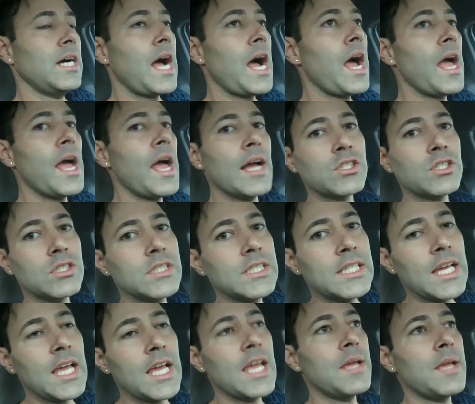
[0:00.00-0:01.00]
I
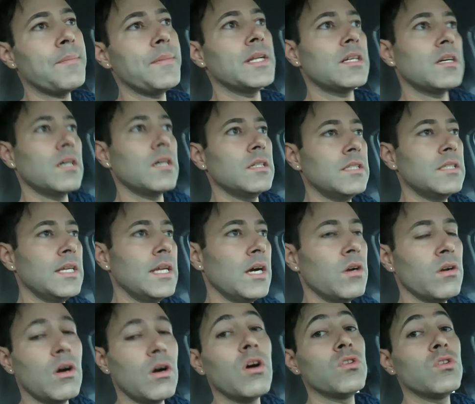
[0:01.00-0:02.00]
actually came and cut
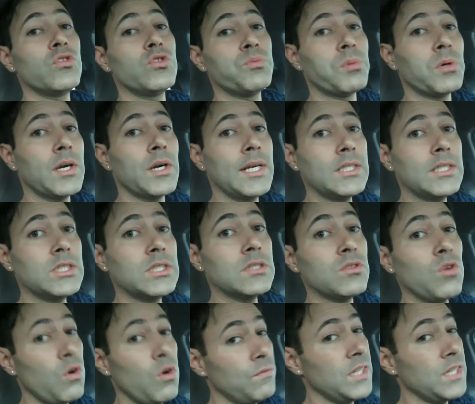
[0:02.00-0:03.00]
down all those
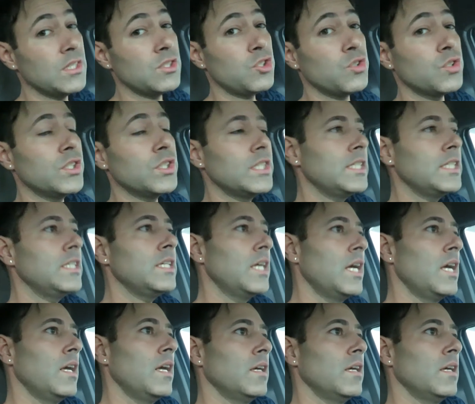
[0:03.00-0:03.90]
branches off that tree.